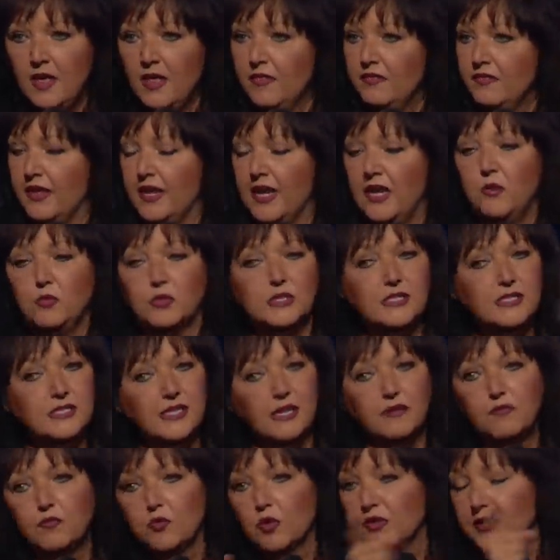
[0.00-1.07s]
That he will
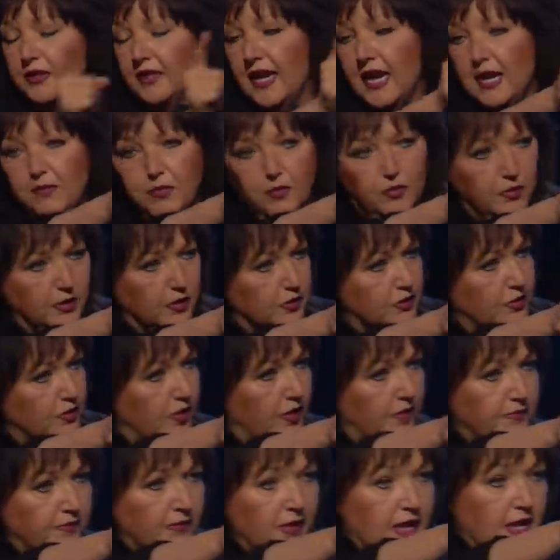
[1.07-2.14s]
send forth laborers
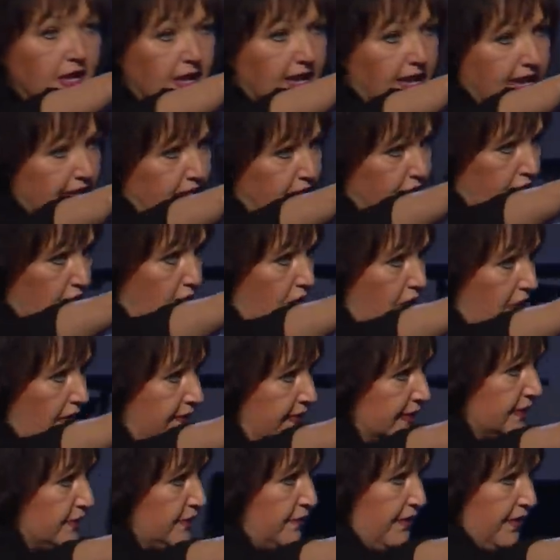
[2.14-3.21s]
into the
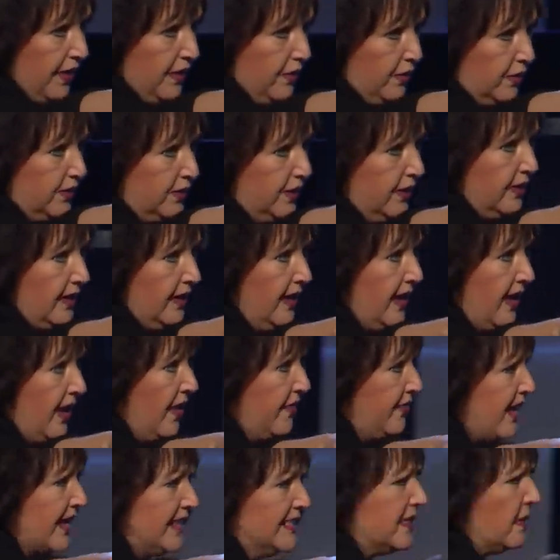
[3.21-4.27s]
harvest field.
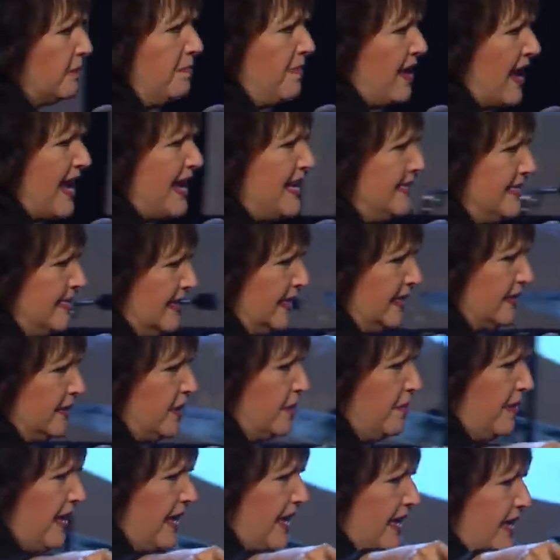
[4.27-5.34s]
That's amazing to
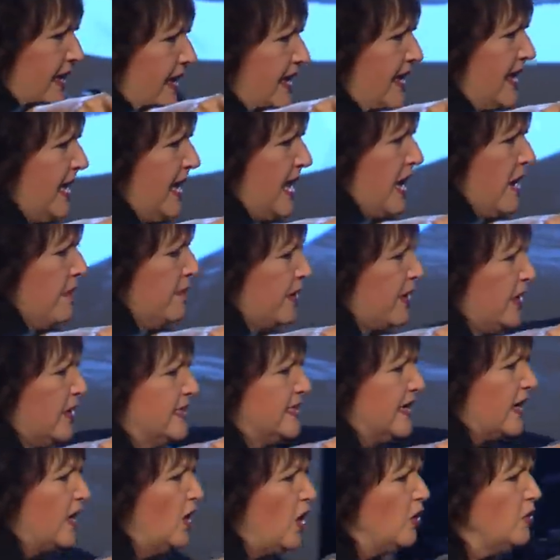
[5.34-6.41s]
me. Because
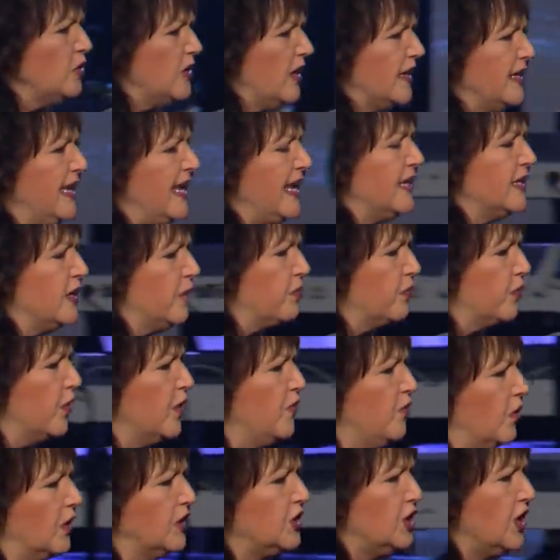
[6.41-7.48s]
it goes again to prove
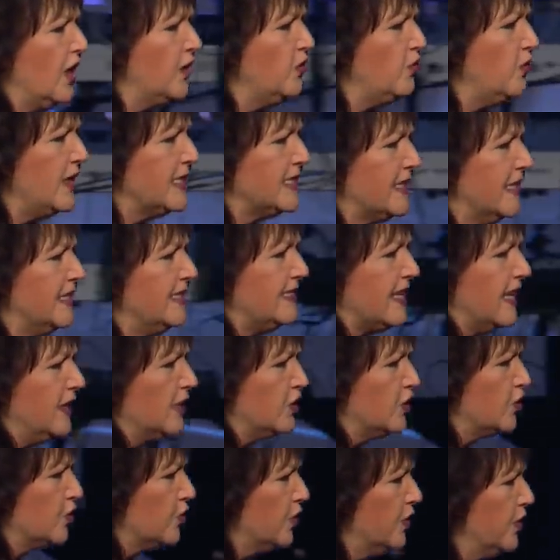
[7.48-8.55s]
what John Wesley said is
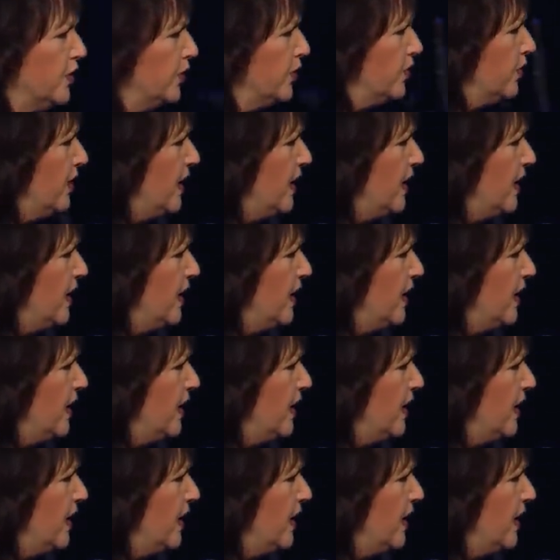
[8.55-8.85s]
true.